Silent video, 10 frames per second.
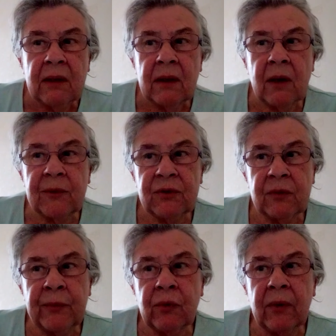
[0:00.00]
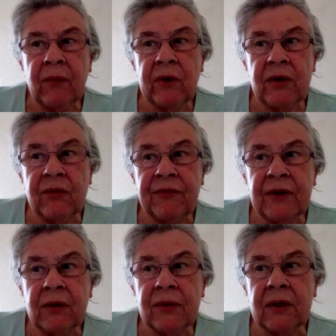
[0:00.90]
up to a point where you
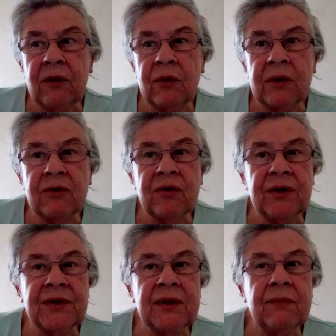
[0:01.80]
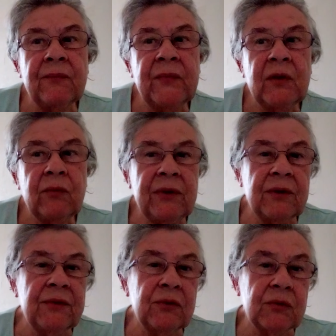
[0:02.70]
feel that you can trust them with your
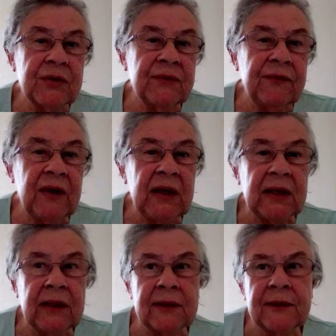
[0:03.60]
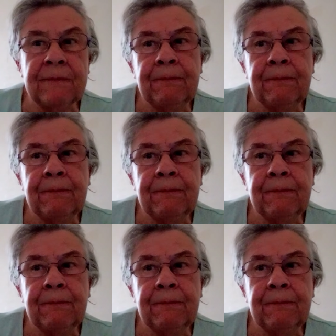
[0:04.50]
thoughts and feelings.